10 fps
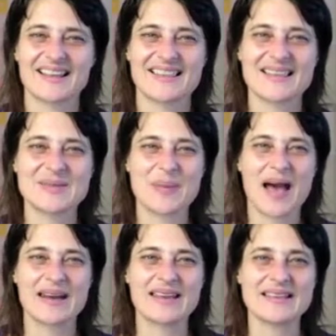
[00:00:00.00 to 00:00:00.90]
This
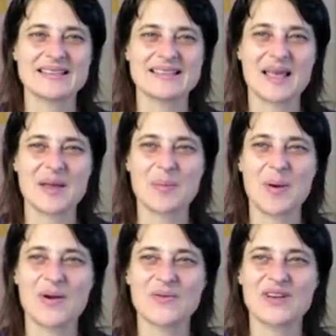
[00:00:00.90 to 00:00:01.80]
body is like a
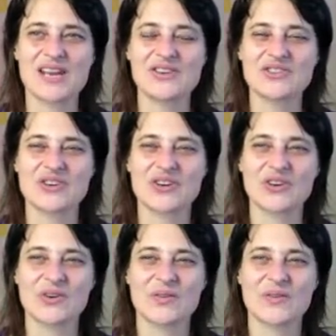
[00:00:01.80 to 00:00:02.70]
part of nature.